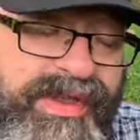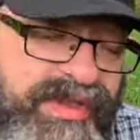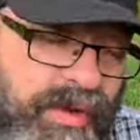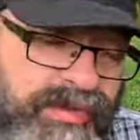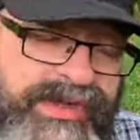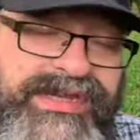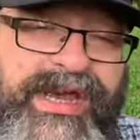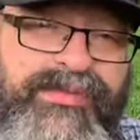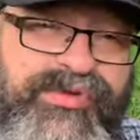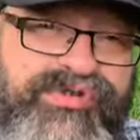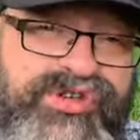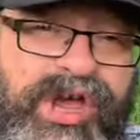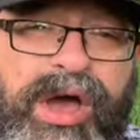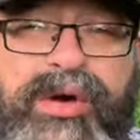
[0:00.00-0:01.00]
And the only time you
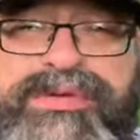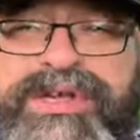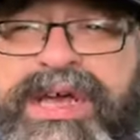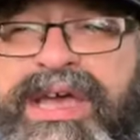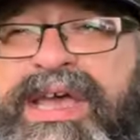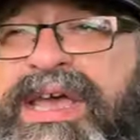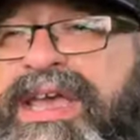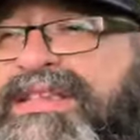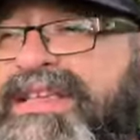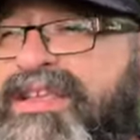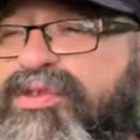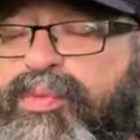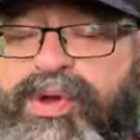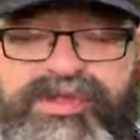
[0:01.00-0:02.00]
don't is
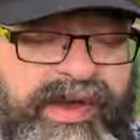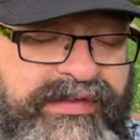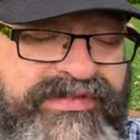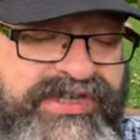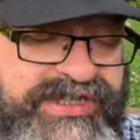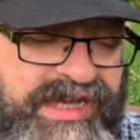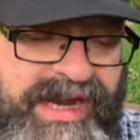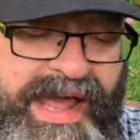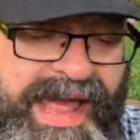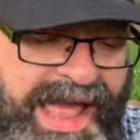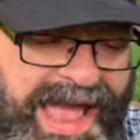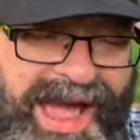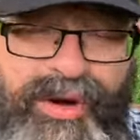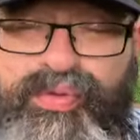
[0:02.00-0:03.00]
either when you have just an
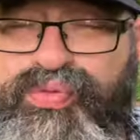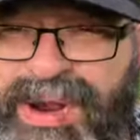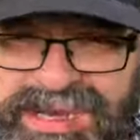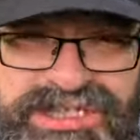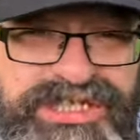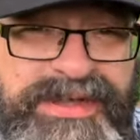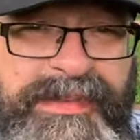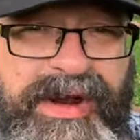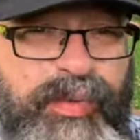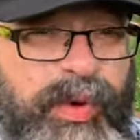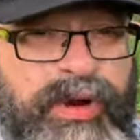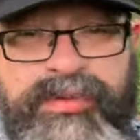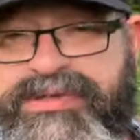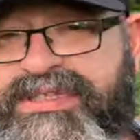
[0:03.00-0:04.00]
outrageous amount of
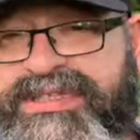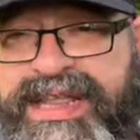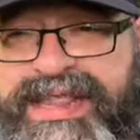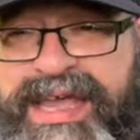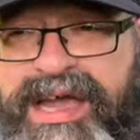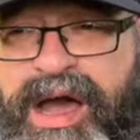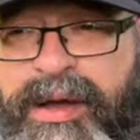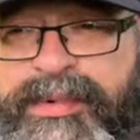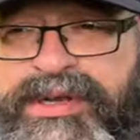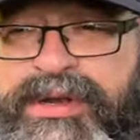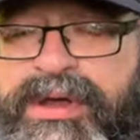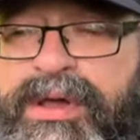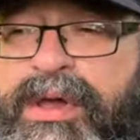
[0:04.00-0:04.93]
work, which is not that common,